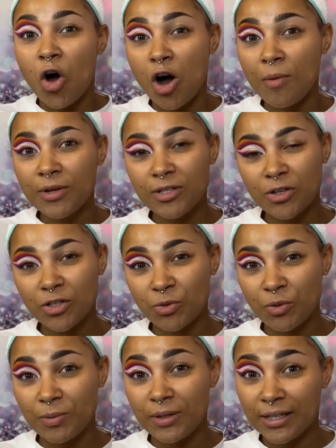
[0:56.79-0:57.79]
All my socials
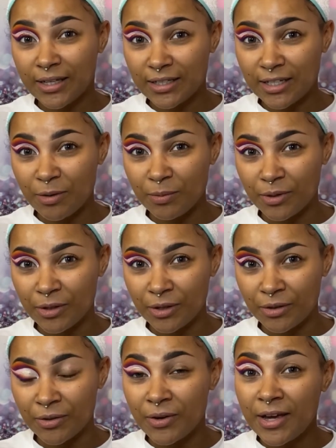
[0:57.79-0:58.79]
will be linked down
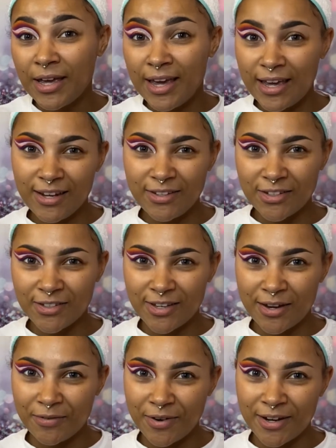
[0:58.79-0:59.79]
below, and let's just
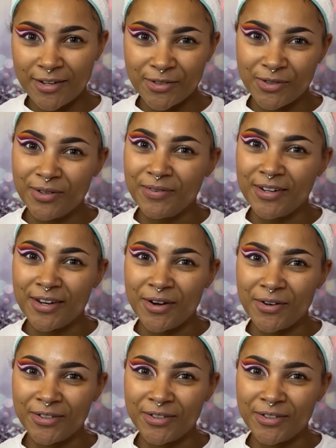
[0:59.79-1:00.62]
dive right into the video.